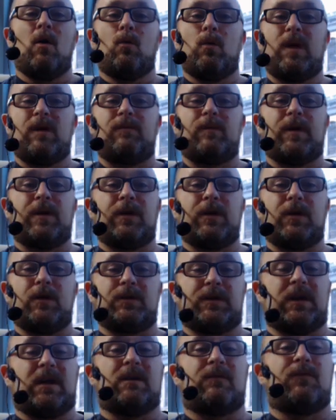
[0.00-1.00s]
we've been
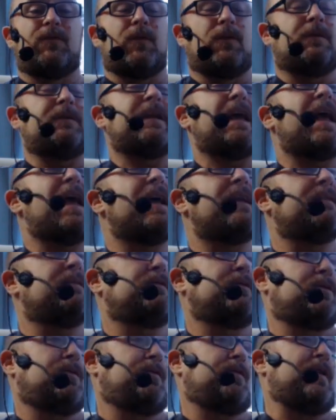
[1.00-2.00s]
using it for
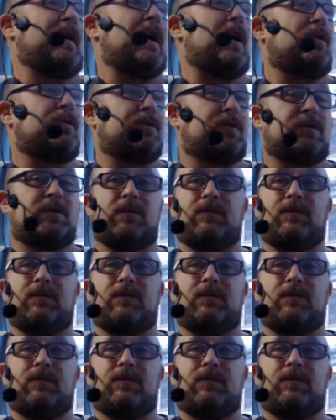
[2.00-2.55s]
tens of thousands